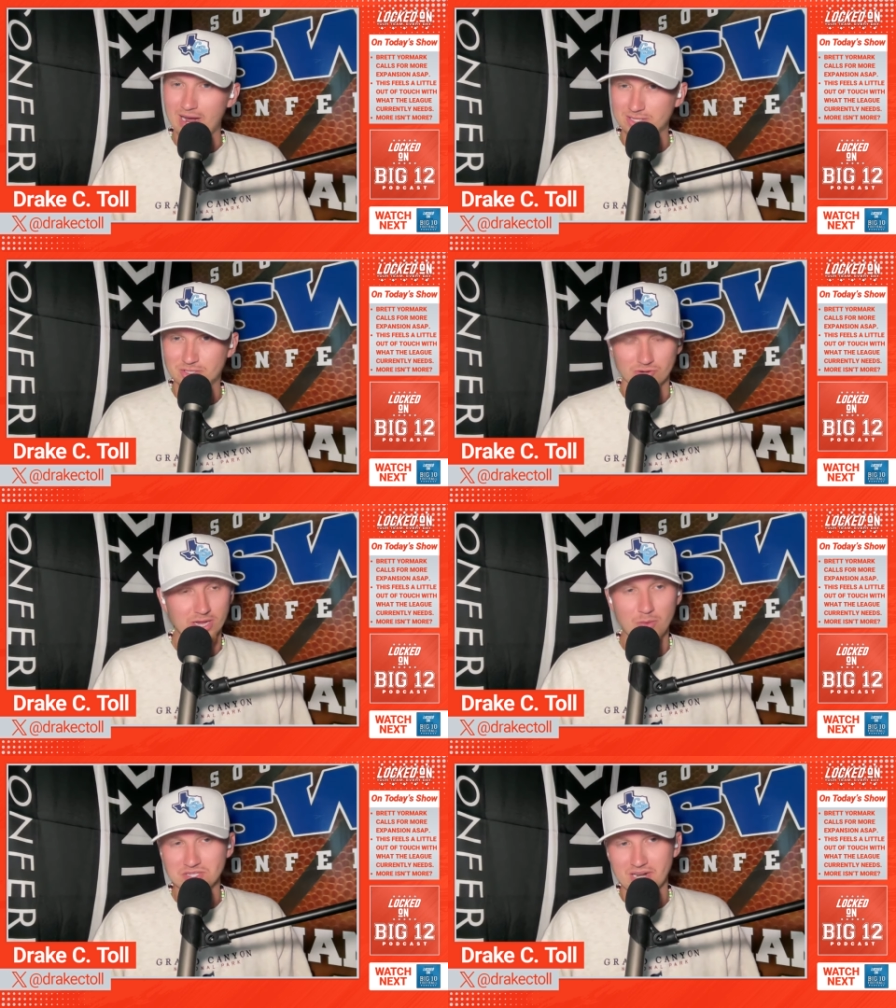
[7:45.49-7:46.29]
I
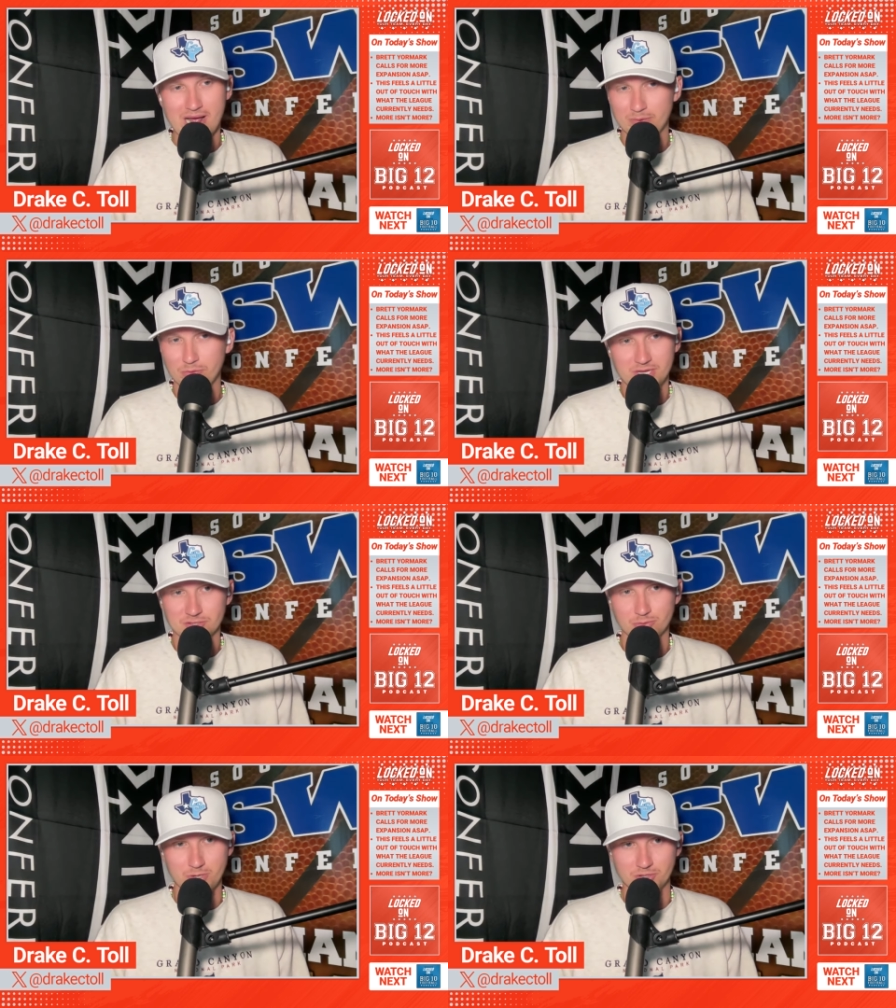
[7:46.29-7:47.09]
certainly wasn't happy with
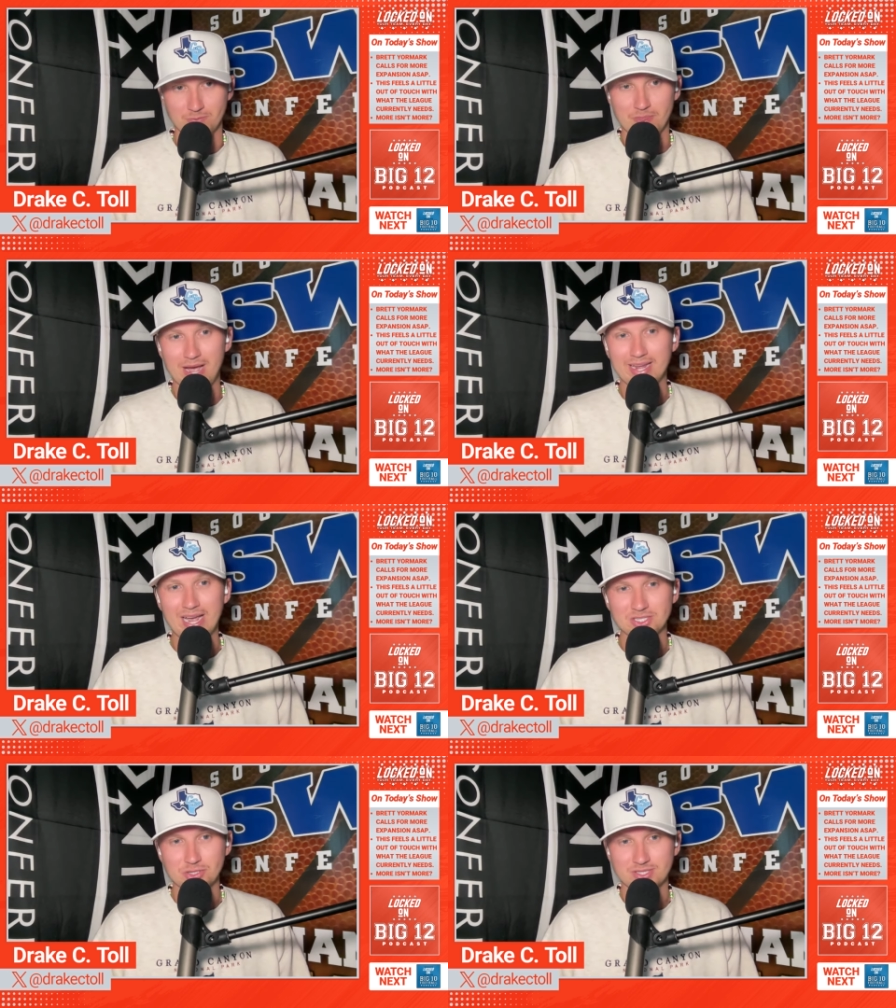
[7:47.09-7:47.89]
distribution. I
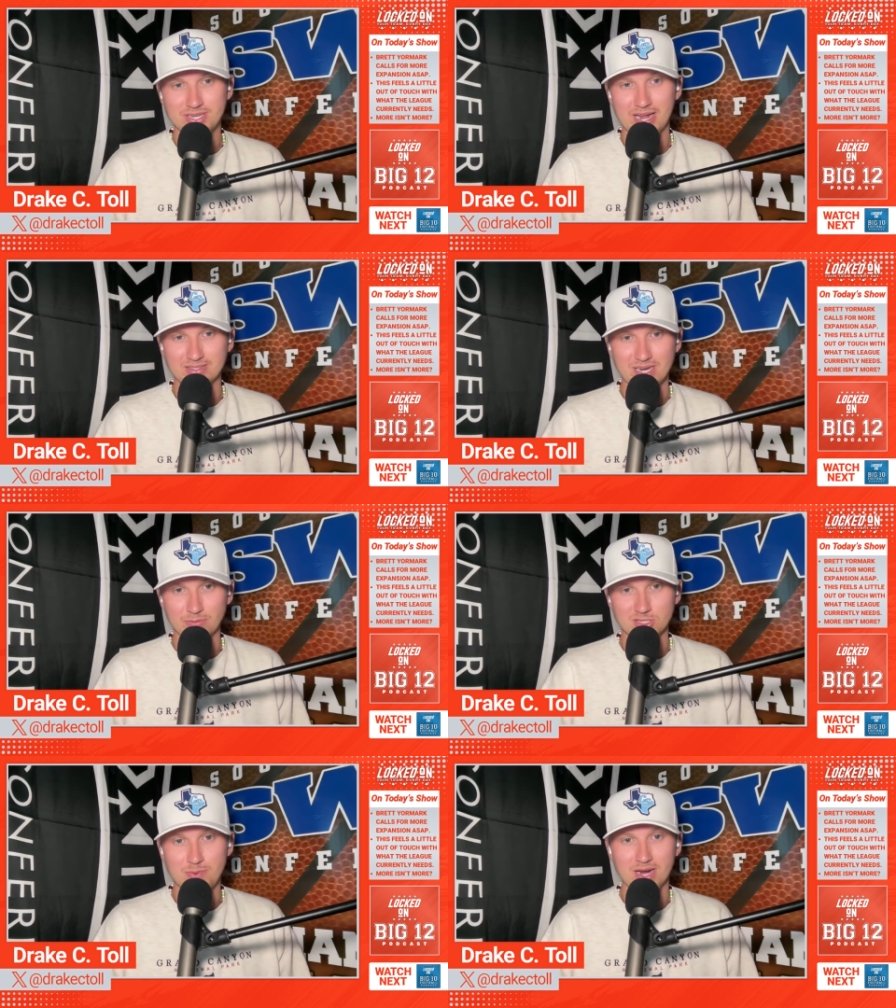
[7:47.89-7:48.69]
guess you could say in
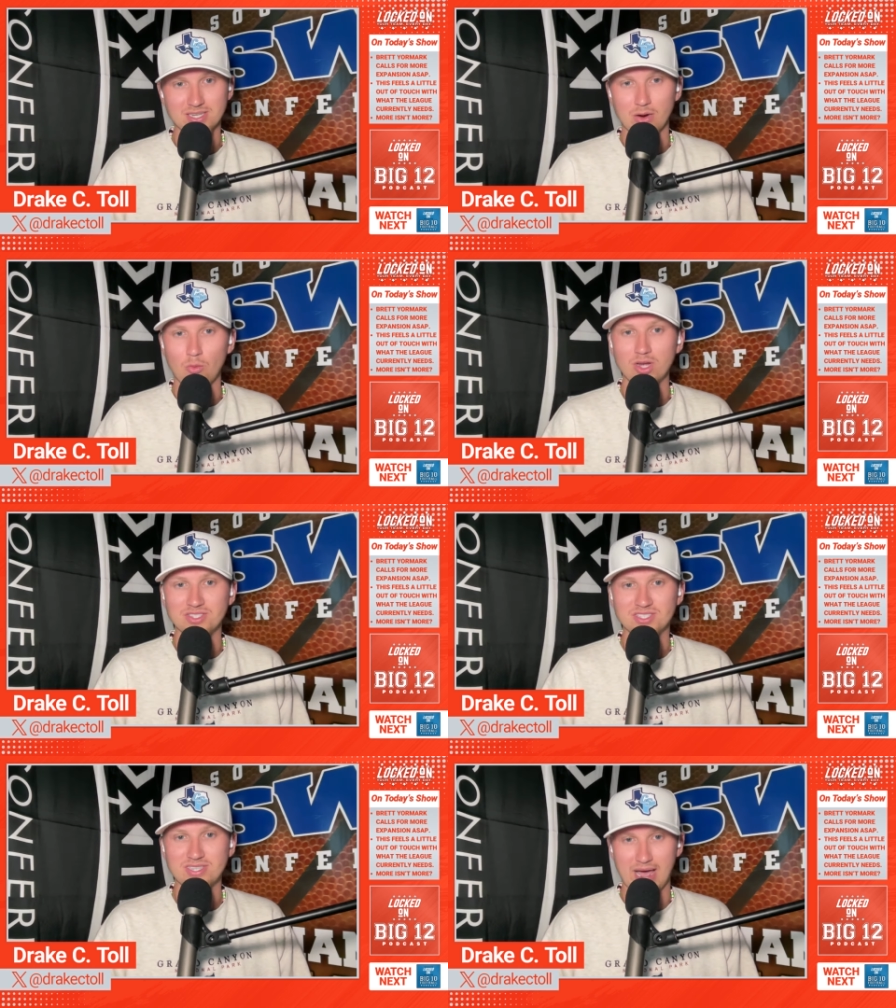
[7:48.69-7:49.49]
some respects I
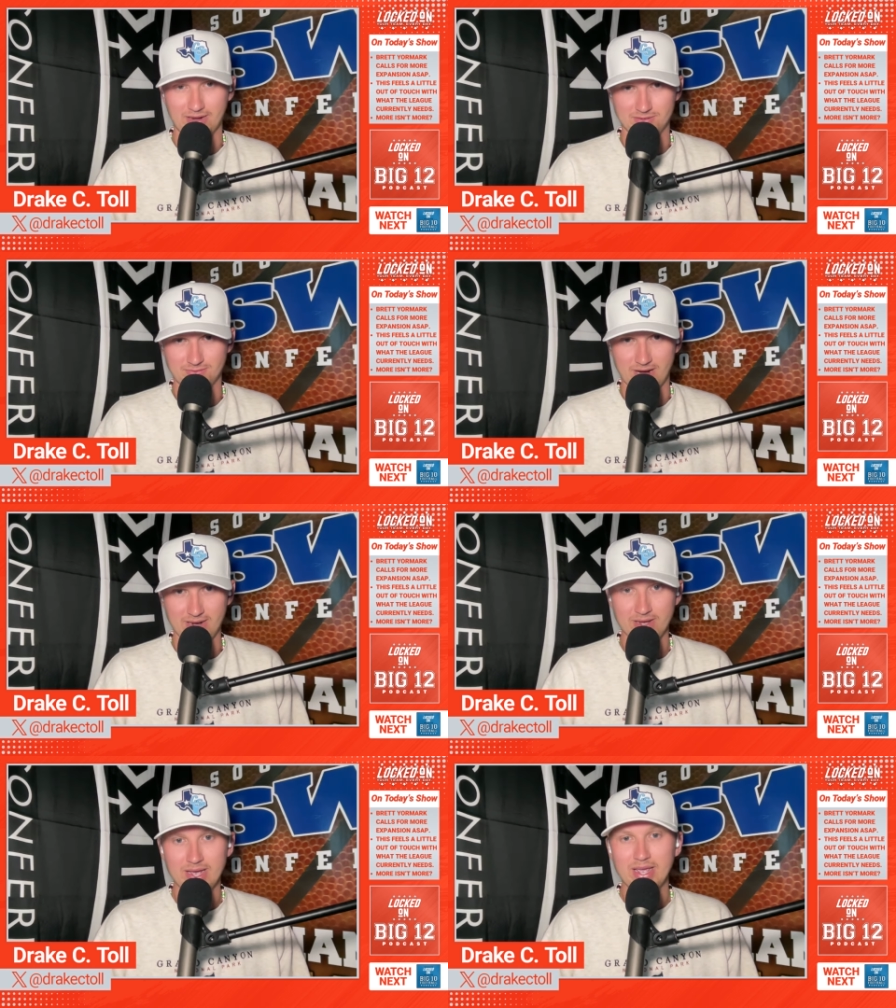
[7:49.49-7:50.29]
was satisfied.